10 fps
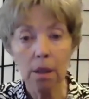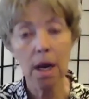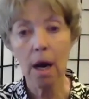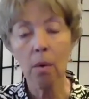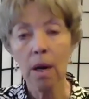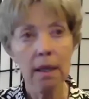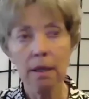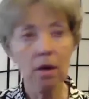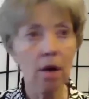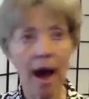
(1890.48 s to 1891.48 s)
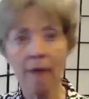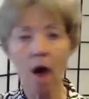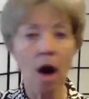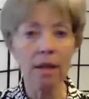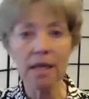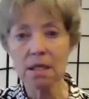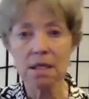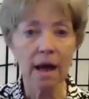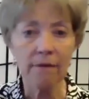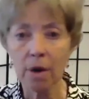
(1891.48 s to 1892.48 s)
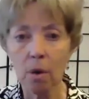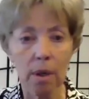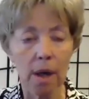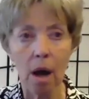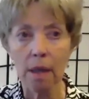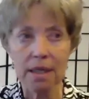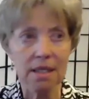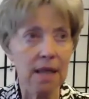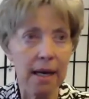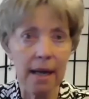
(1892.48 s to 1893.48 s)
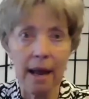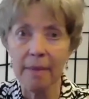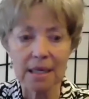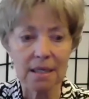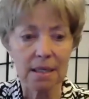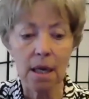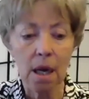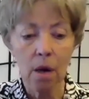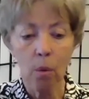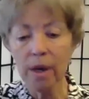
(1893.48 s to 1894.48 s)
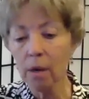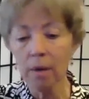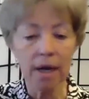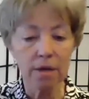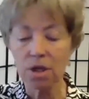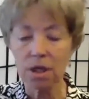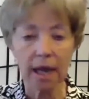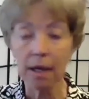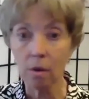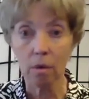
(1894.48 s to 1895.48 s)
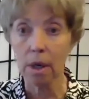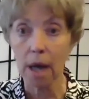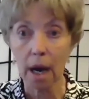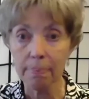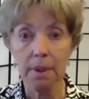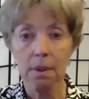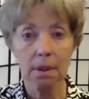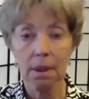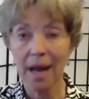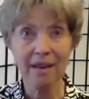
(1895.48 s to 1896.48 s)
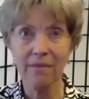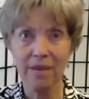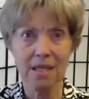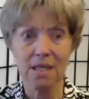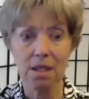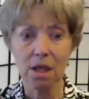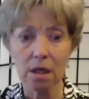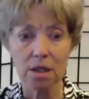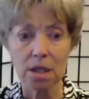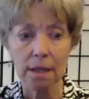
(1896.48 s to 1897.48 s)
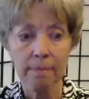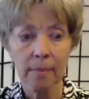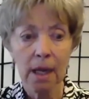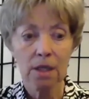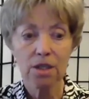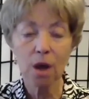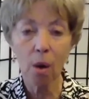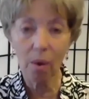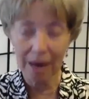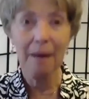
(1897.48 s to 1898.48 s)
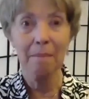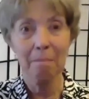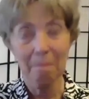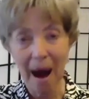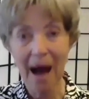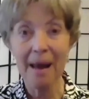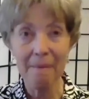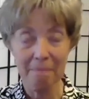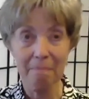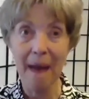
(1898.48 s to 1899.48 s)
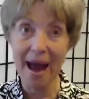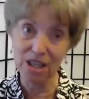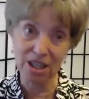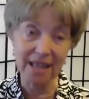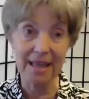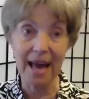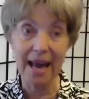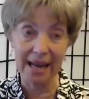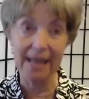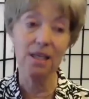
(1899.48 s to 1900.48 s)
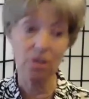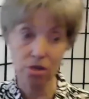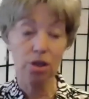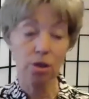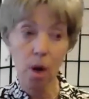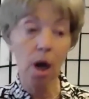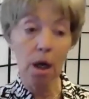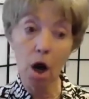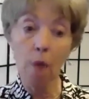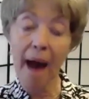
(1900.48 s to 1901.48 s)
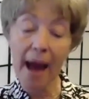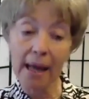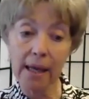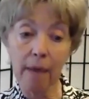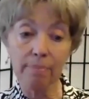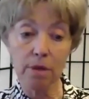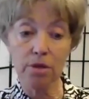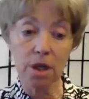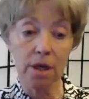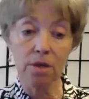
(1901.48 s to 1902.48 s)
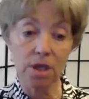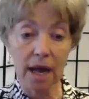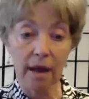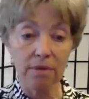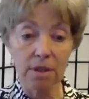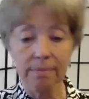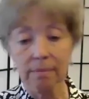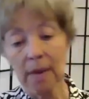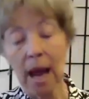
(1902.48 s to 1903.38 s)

You know, you have all this stuff going on, these dynamics that we don't understand growing up, not even as adults. So, my magic thing is to go back and help those younger selves.